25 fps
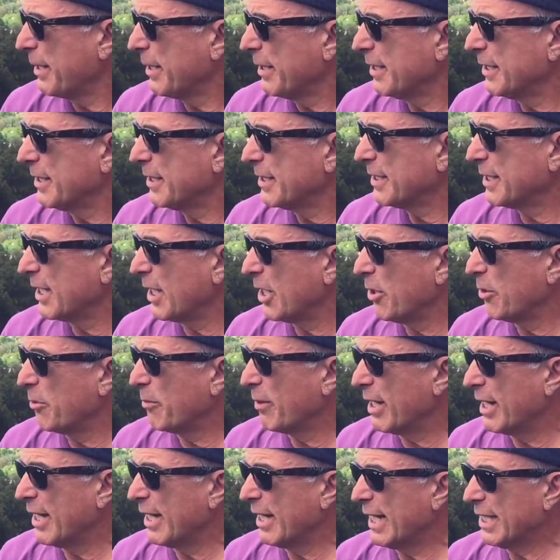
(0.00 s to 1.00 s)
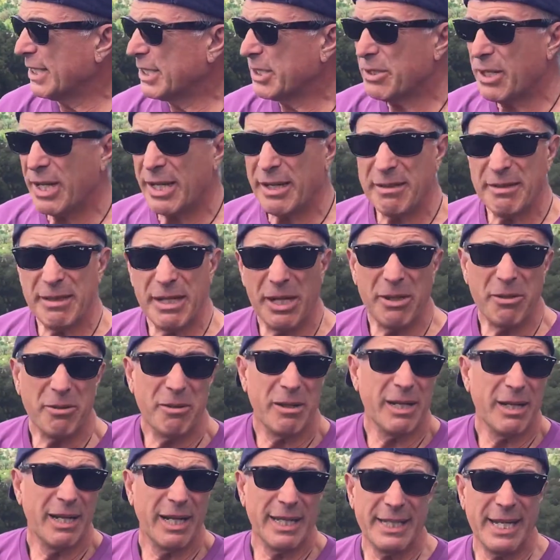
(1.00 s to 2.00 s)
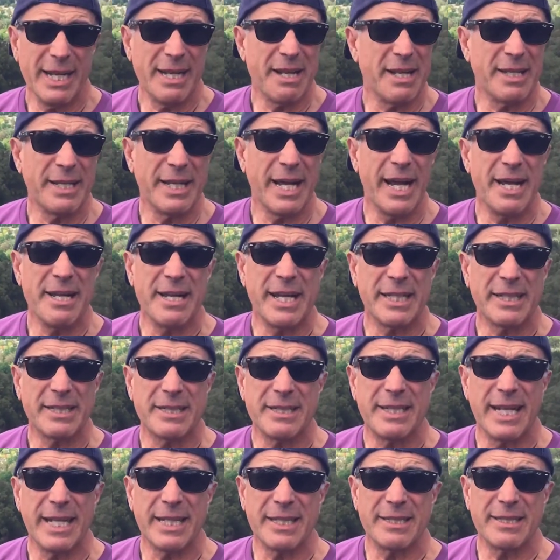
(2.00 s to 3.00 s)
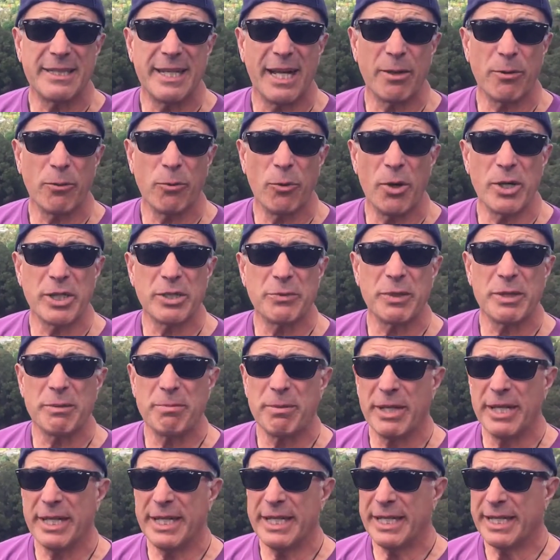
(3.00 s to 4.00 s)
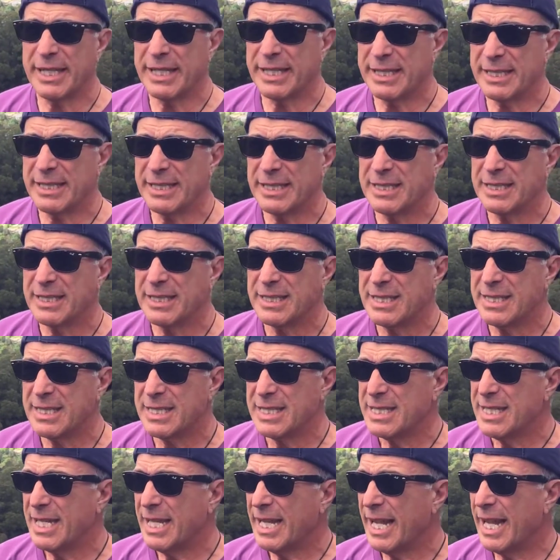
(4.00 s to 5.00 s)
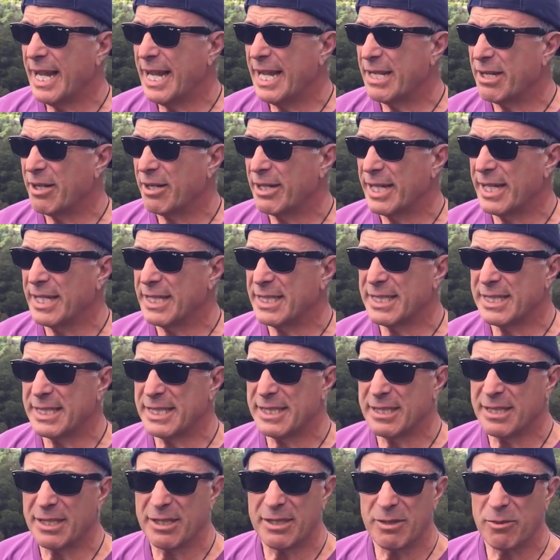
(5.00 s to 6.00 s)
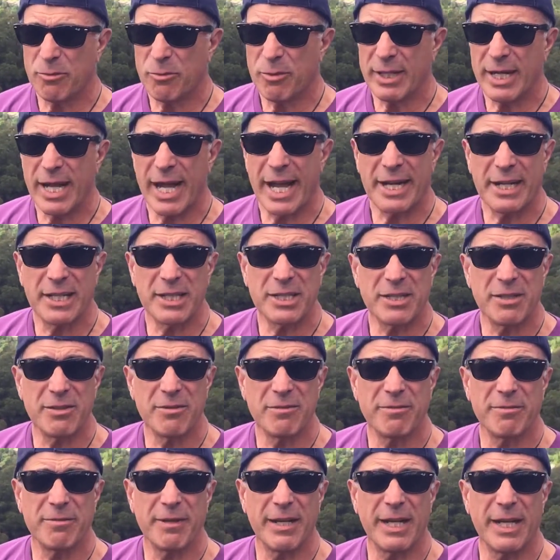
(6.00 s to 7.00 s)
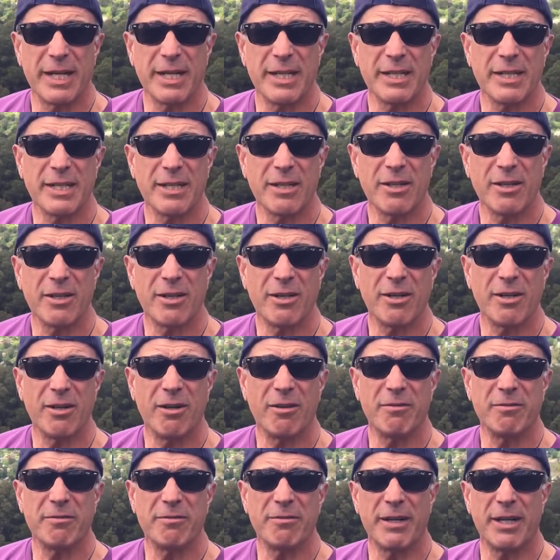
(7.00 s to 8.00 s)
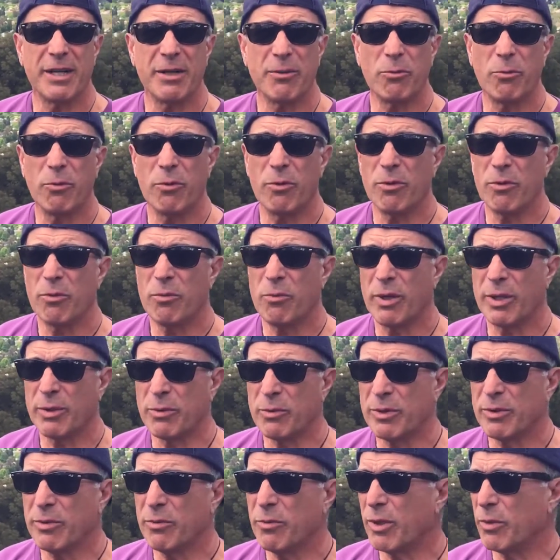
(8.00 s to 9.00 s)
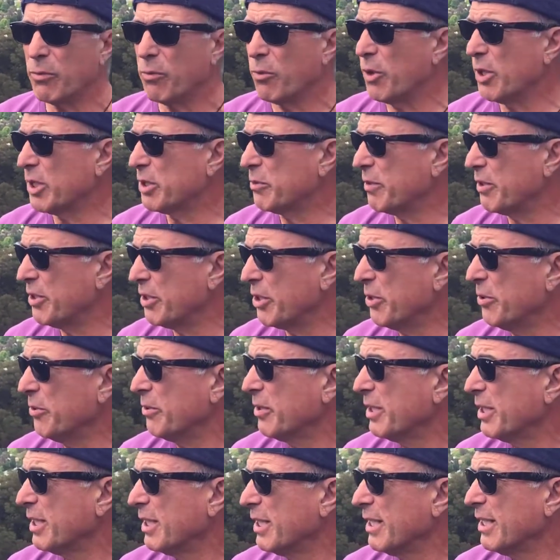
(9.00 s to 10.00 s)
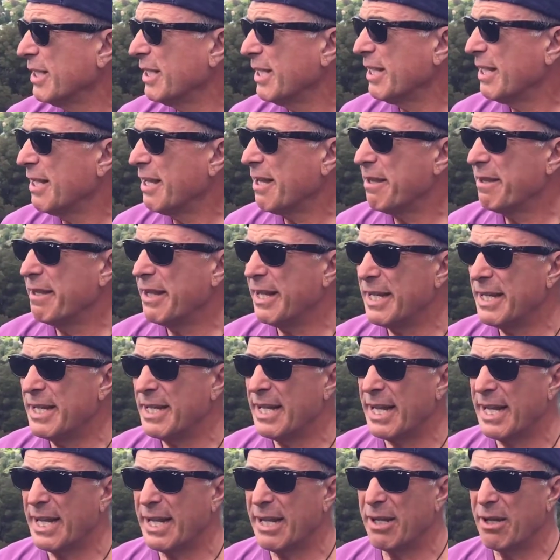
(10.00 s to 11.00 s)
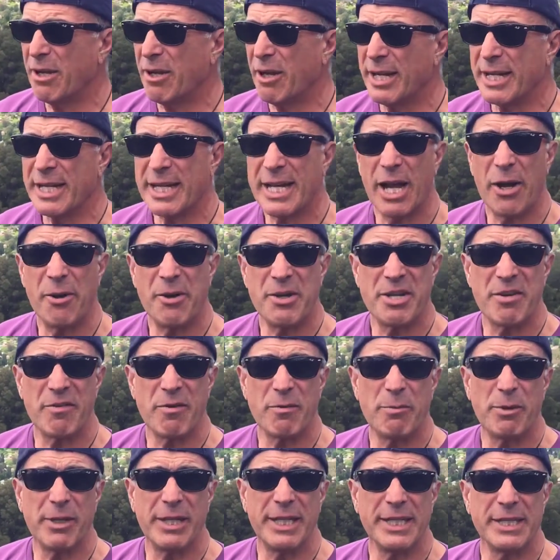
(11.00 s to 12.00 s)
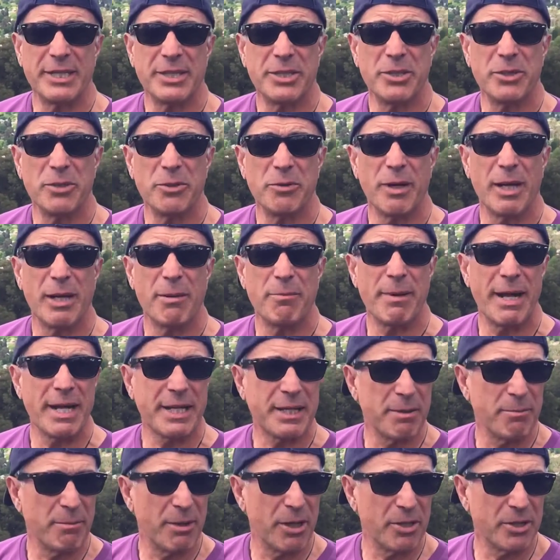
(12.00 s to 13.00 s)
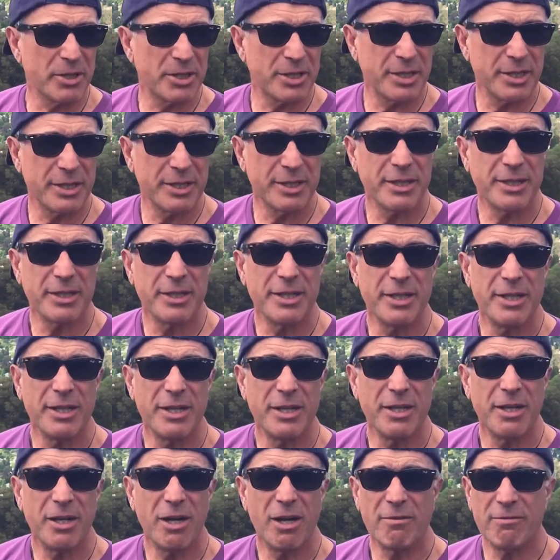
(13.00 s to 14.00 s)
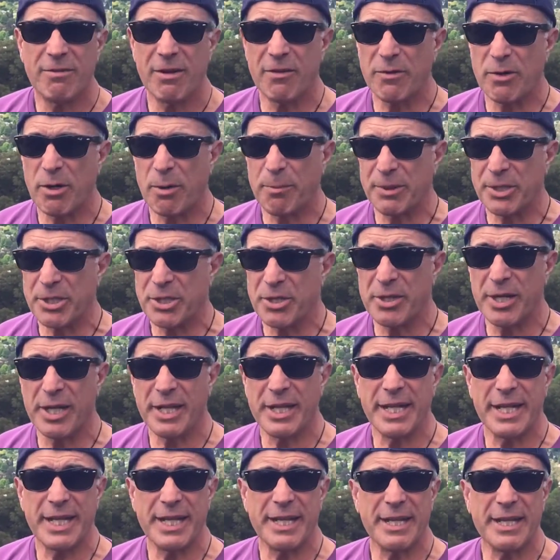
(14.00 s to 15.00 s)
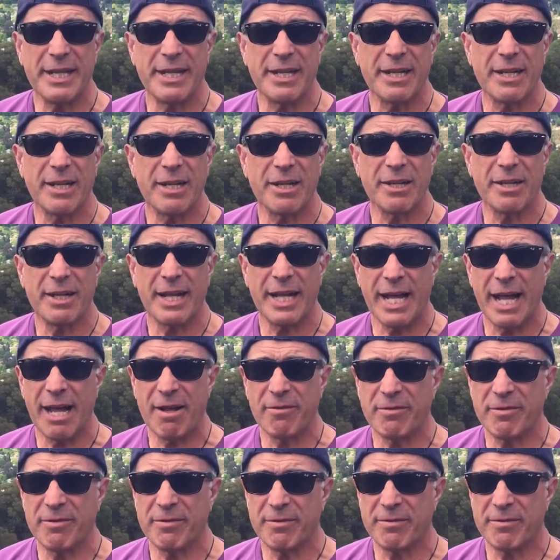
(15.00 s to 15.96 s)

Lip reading: that's, you know, at the end of the day, that works with me, and I guess regardless of what works with you, then I encourage everybody to make the most of every opportunity they have